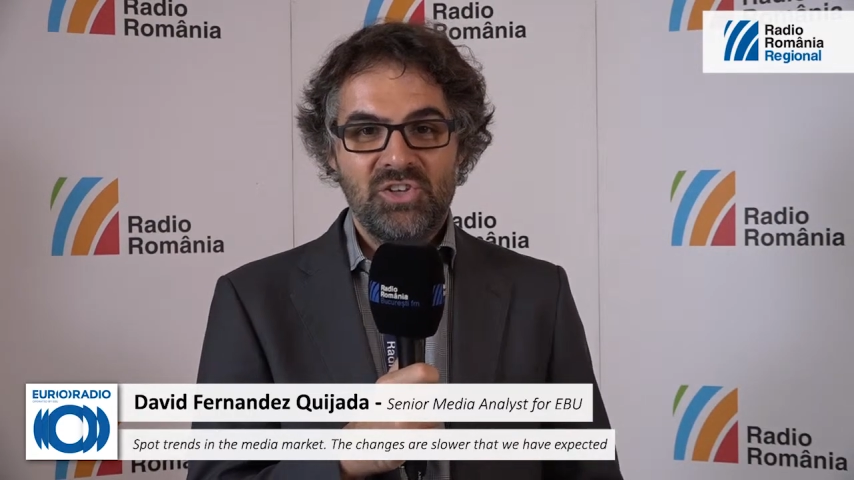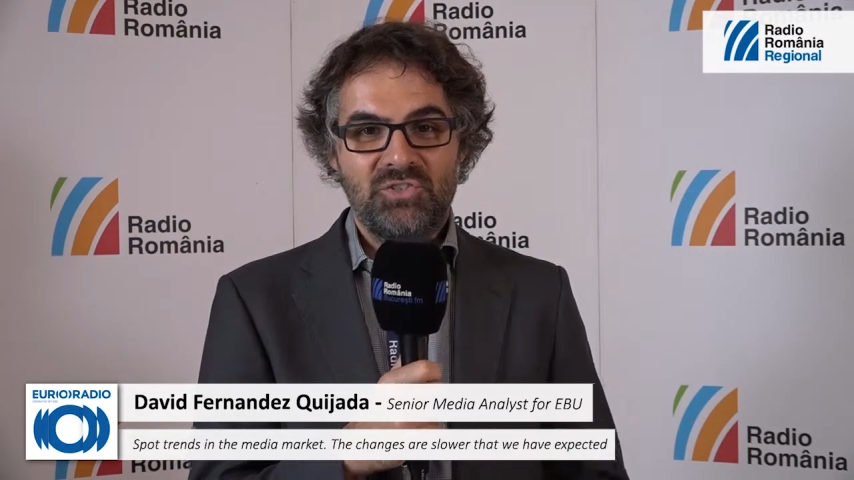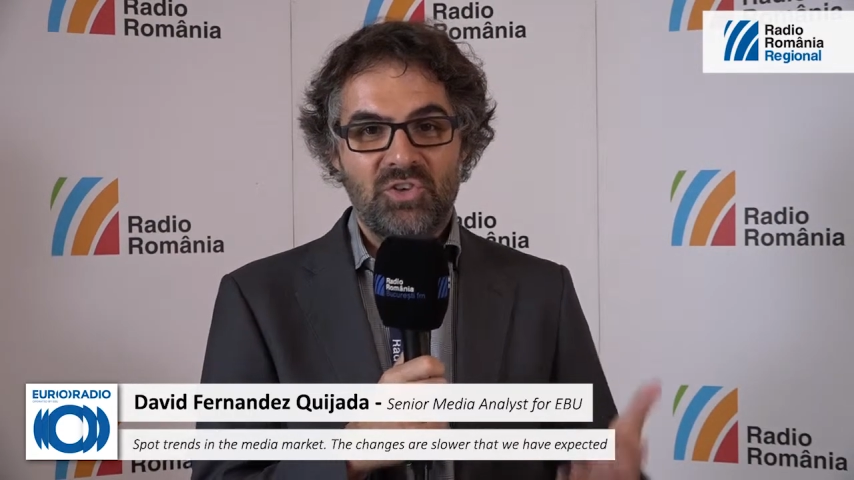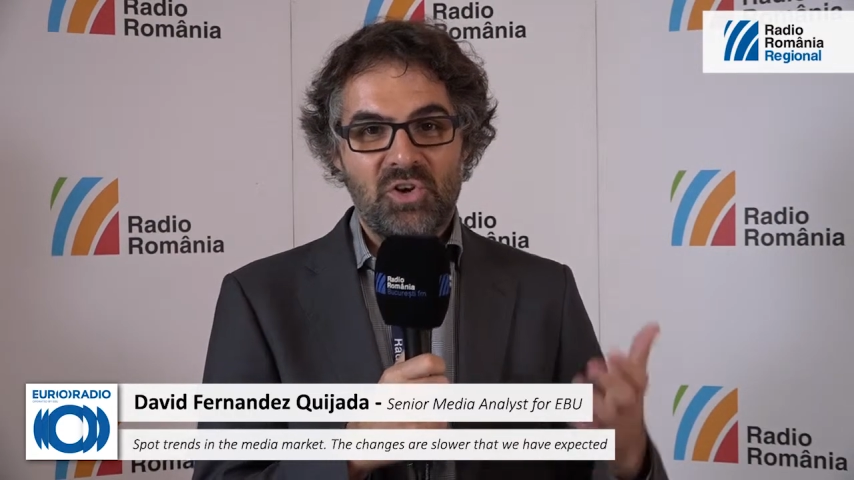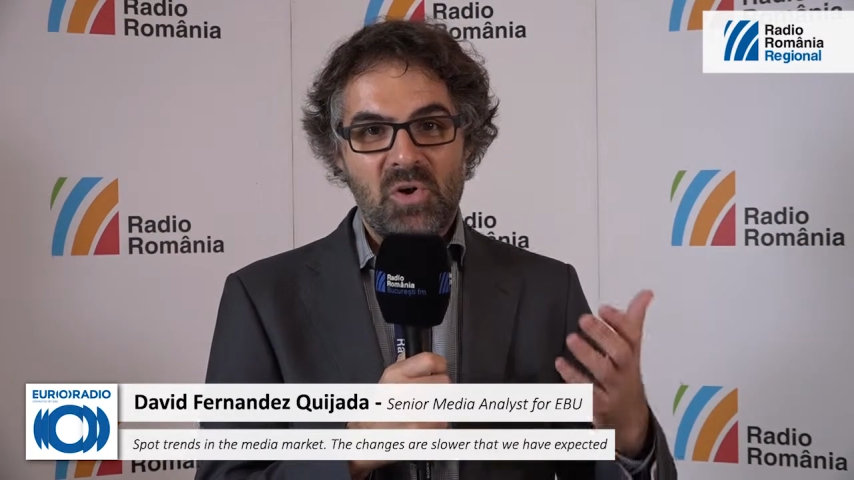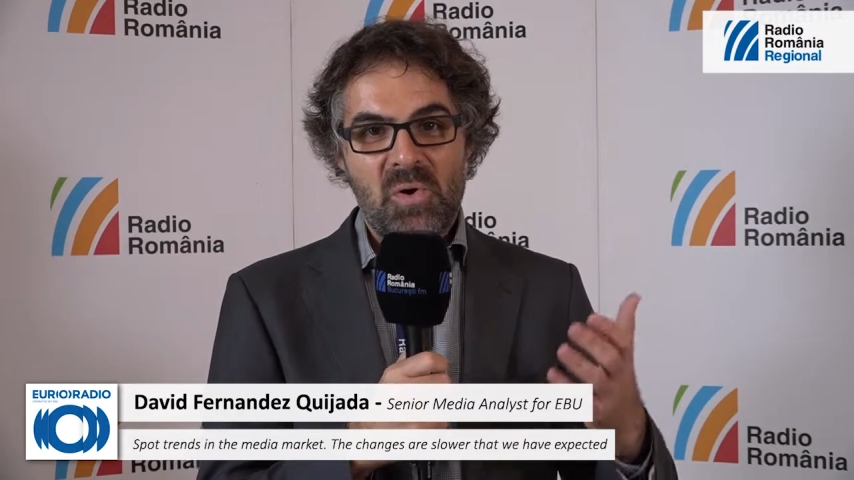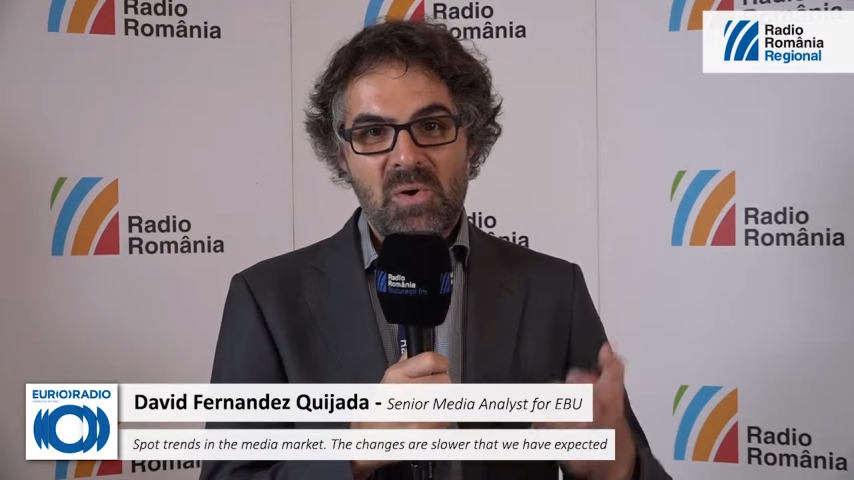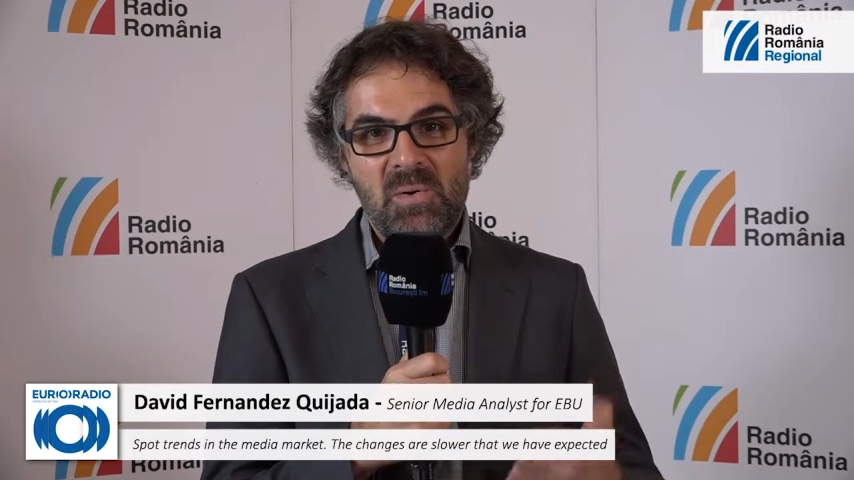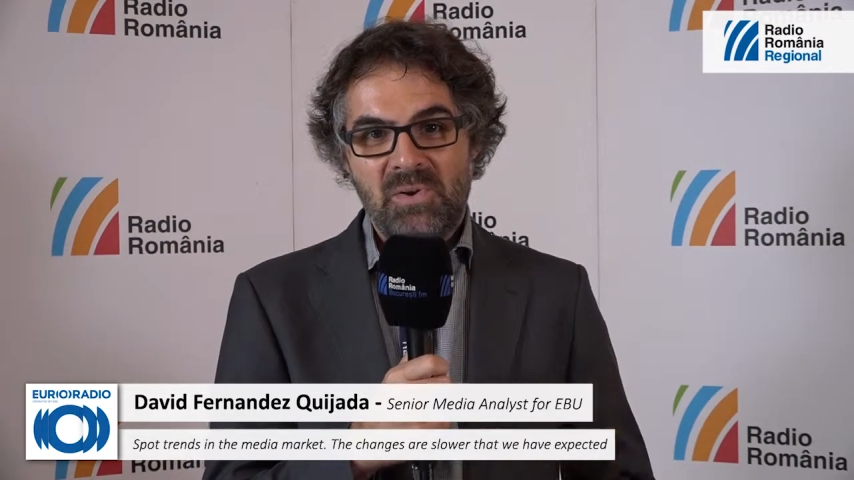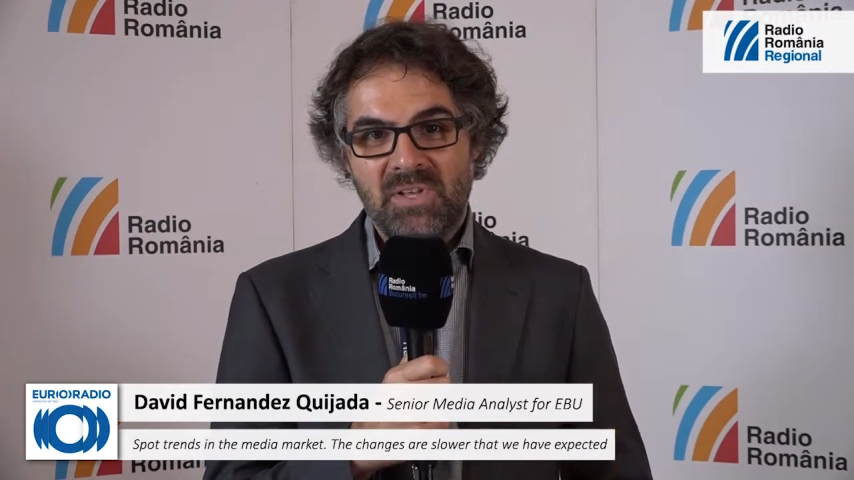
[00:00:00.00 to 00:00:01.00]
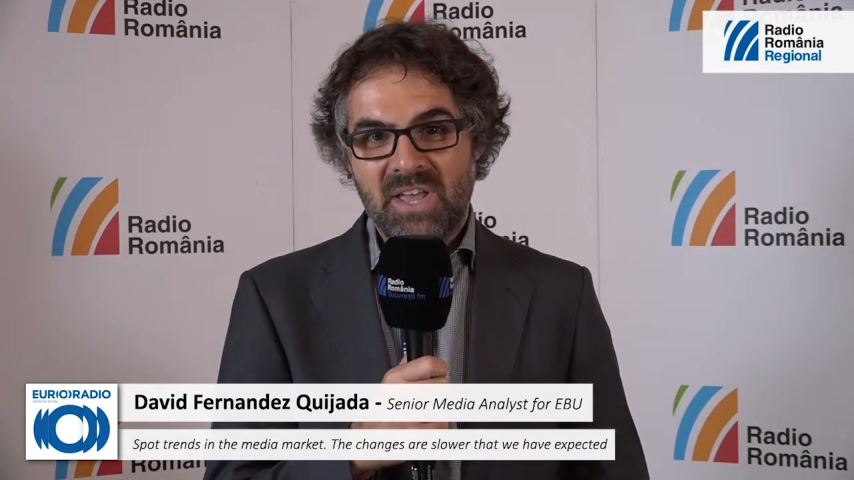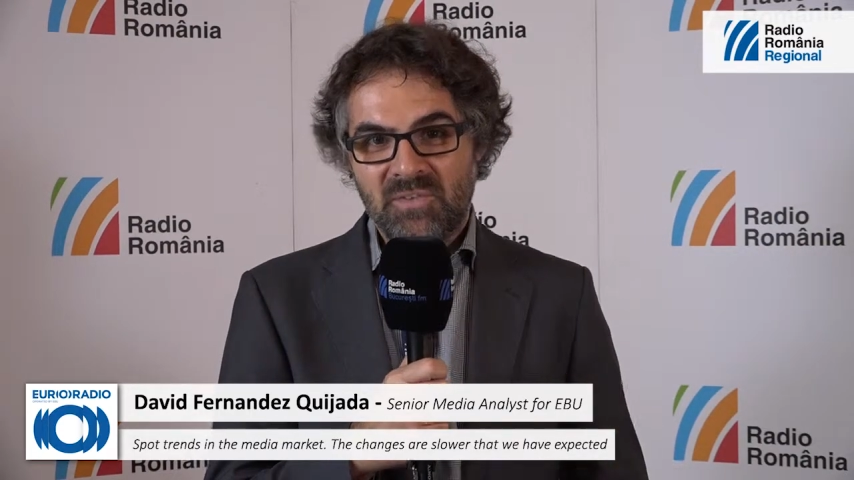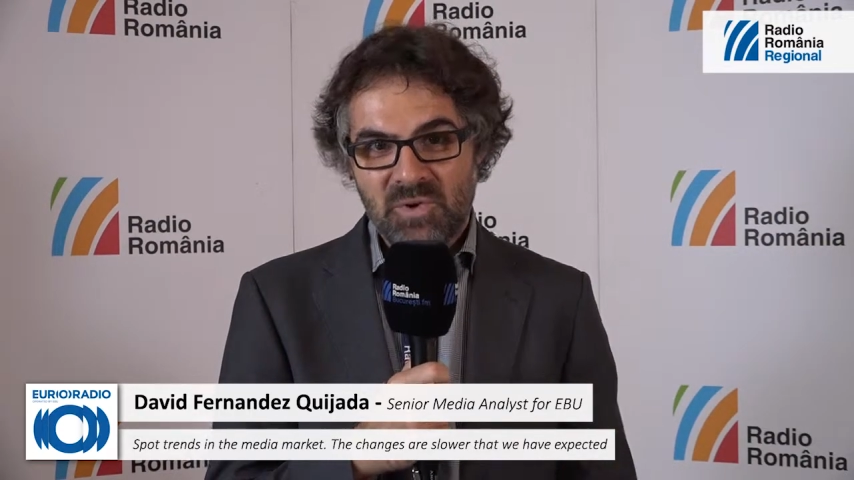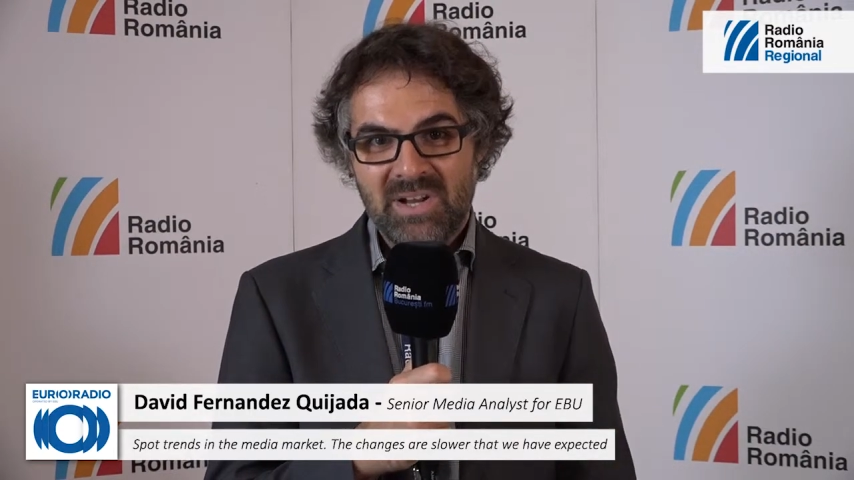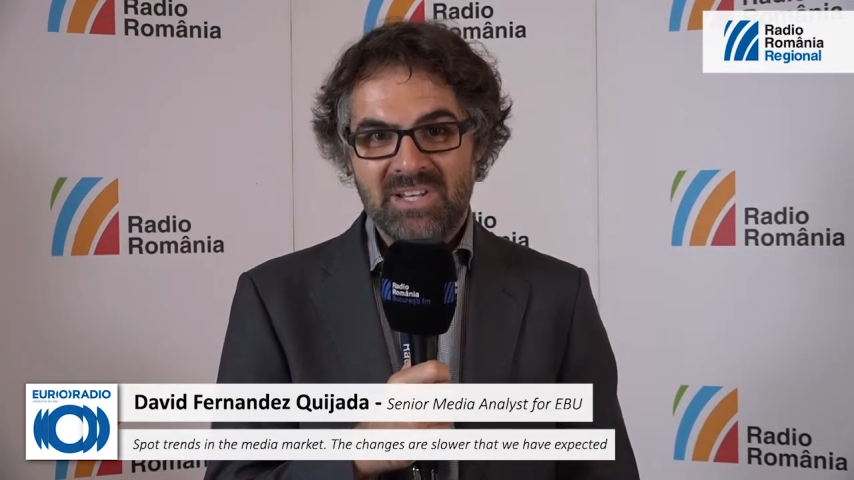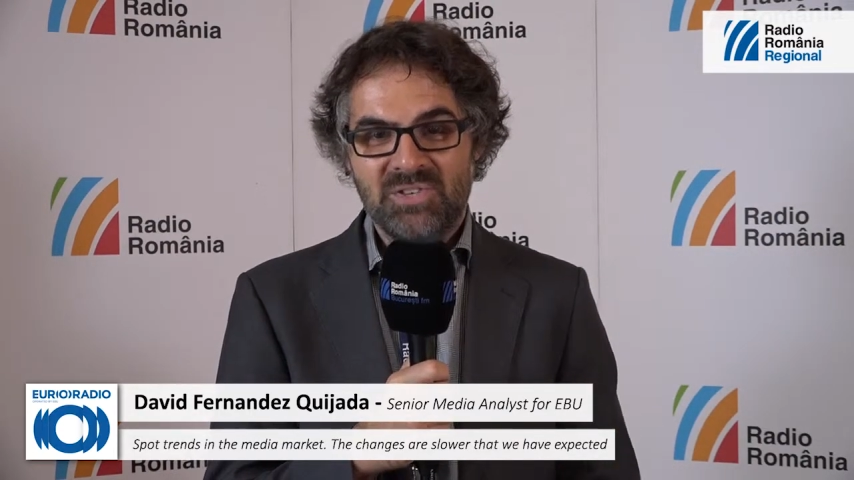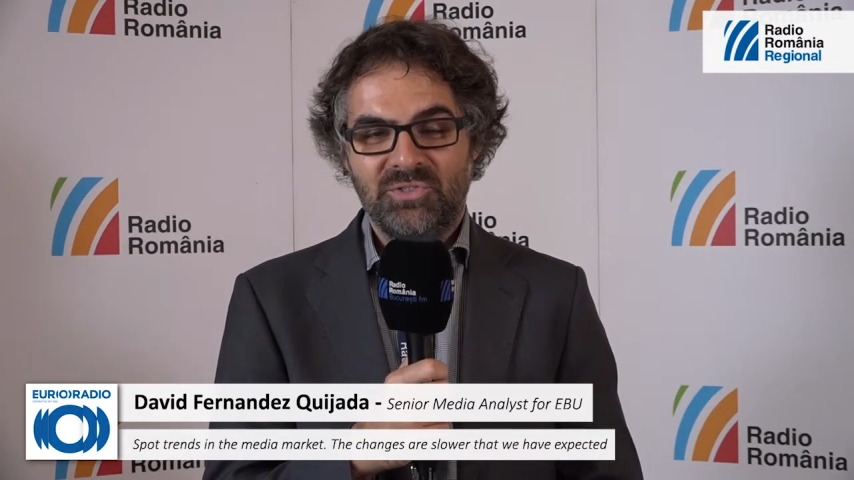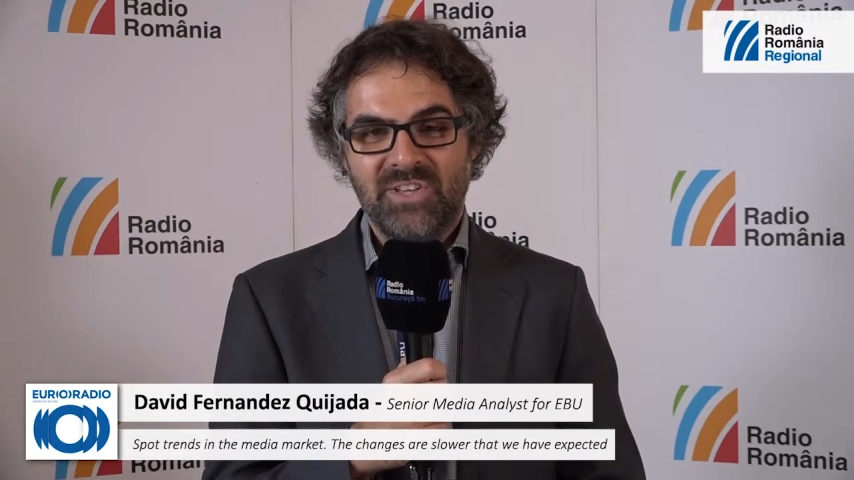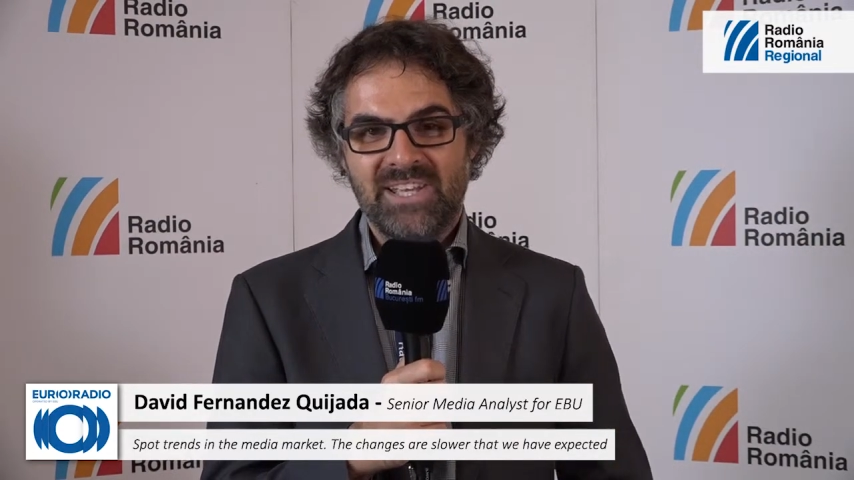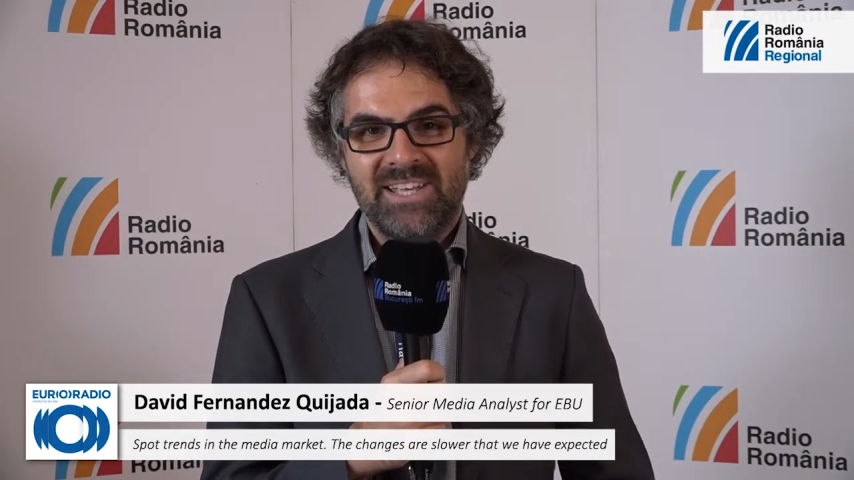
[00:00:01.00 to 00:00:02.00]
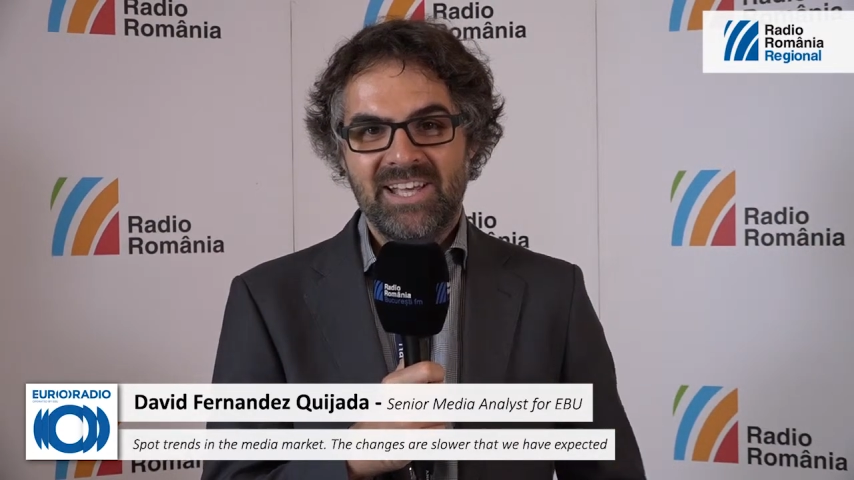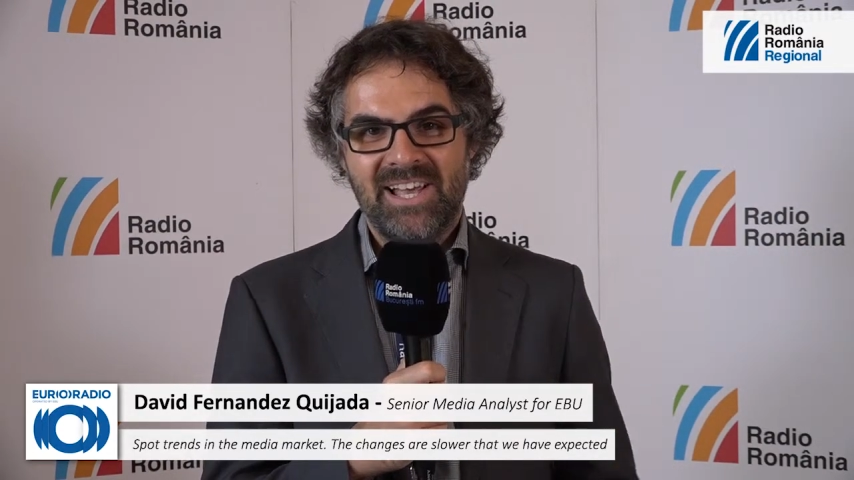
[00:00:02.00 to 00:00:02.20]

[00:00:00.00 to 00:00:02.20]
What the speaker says: So if you are using